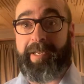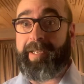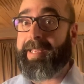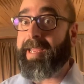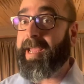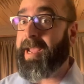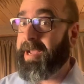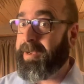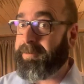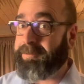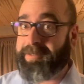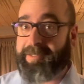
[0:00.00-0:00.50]

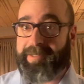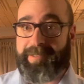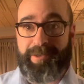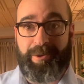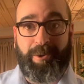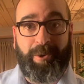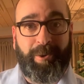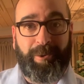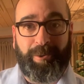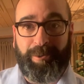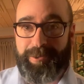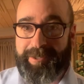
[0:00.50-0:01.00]
caps is a
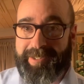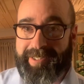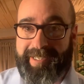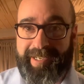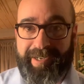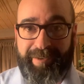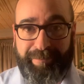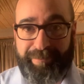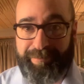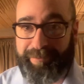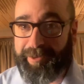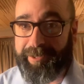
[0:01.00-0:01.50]
whole set
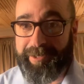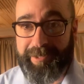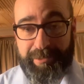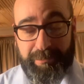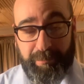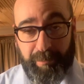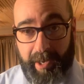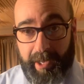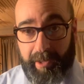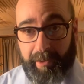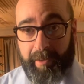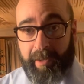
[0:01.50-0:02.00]
of fun as
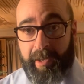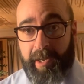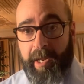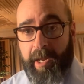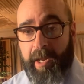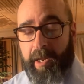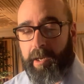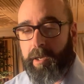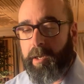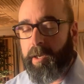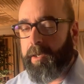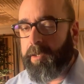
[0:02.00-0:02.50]
well.
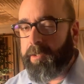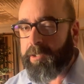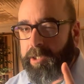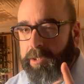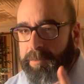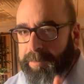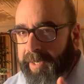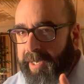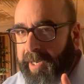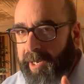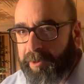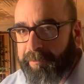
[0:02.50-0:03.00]
Just
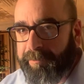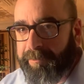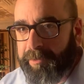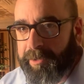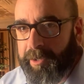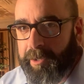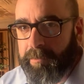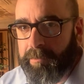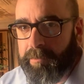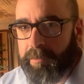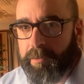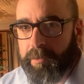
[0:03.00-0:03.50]
be careful
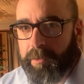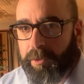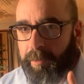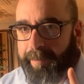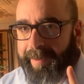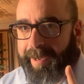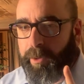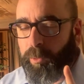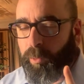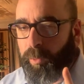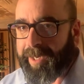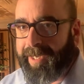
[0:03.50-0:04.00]
though, no
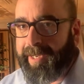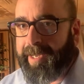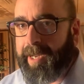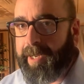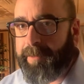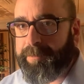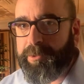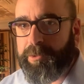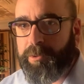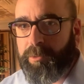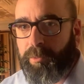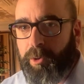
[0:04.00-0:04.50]
matter what
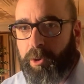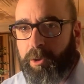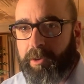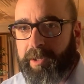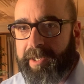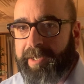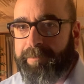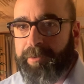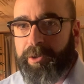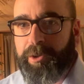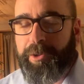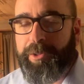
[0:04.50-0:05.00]
caps you roll,
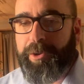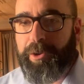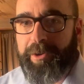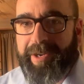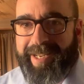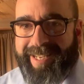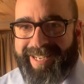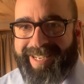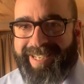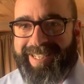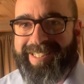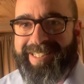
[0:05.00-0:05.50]
even though they're
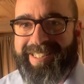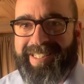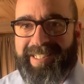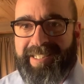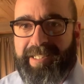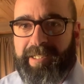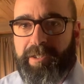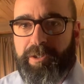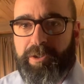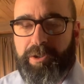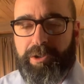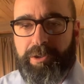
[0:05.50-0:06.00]

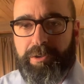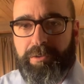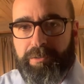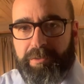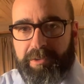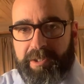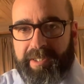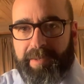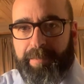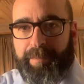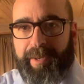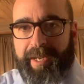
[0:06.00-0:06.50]
easy to
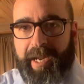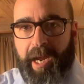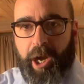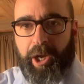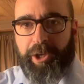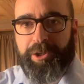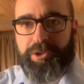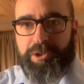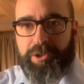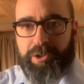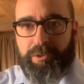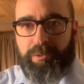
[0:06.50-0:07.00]
simply
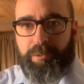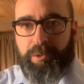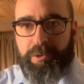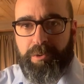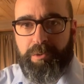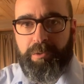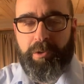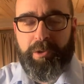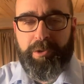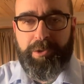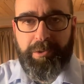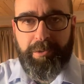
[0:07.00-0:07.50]

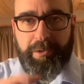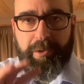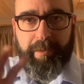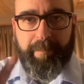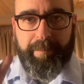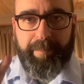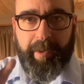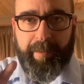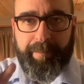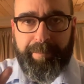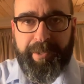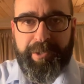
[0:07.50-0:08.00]
unscrew, I'll show you
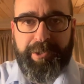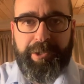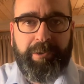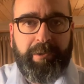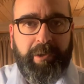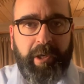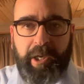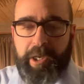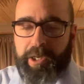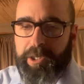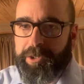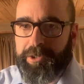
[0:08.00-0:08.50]
a, a picture,
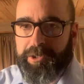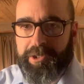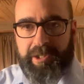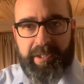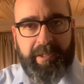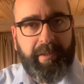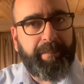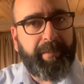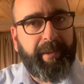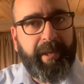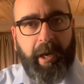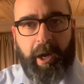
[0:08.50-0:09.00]
you just
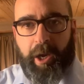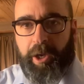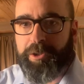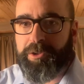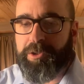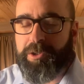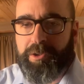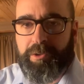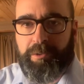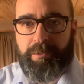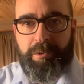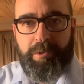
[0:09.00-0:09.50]
simply
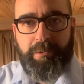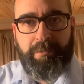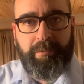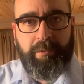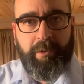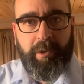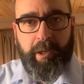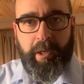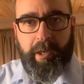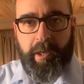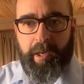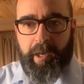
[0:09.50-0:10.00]
unscrew
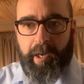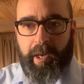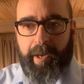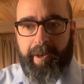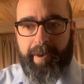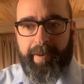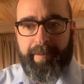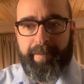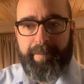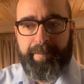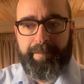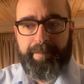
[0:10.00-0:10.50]

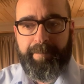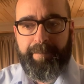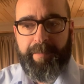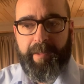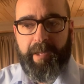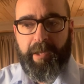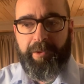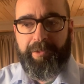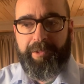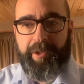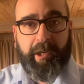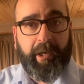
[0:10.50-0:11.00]
um,
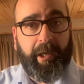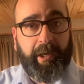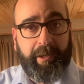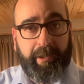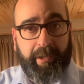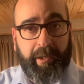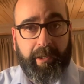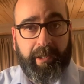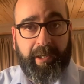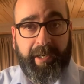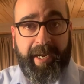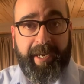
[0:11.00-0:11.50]
the,
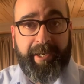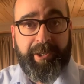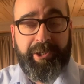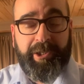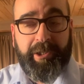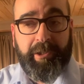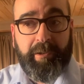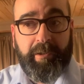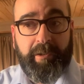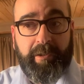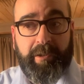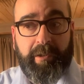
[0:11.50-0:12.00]
the
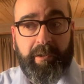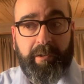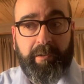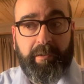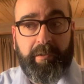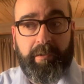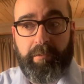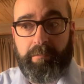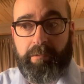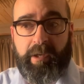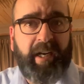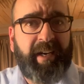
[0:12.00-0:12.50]
connections,
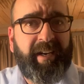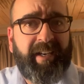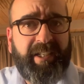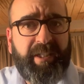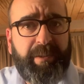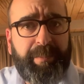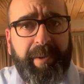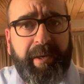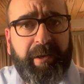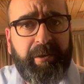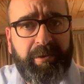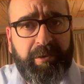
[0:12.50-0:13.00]
they're kind of like
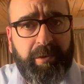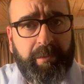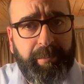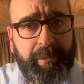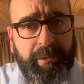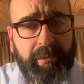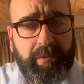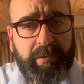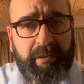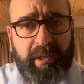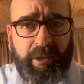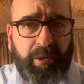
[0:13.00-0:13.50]
speaker
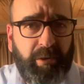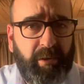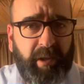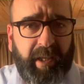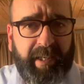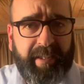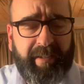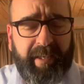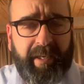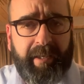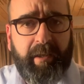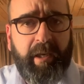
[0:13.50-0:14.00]
terminals, they look
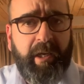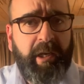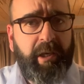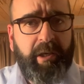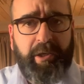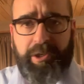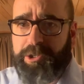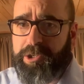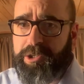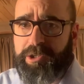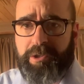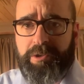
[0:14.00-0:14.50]
like that.
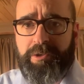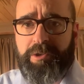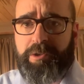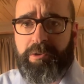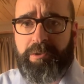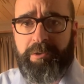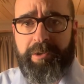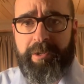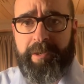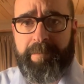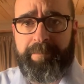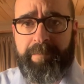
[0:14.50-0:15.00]
You just
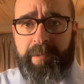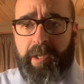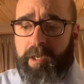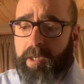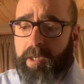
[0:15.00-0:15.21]
unscrew them,